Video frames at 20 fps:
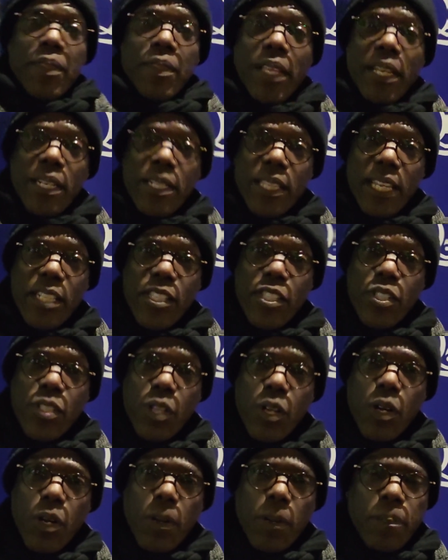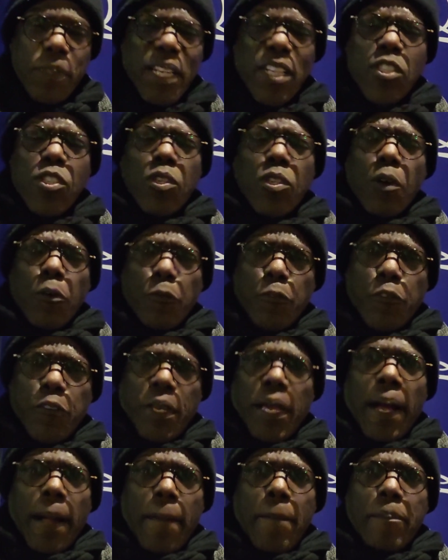There is no
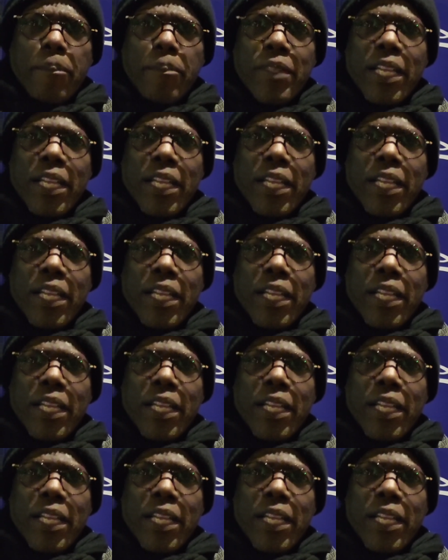fear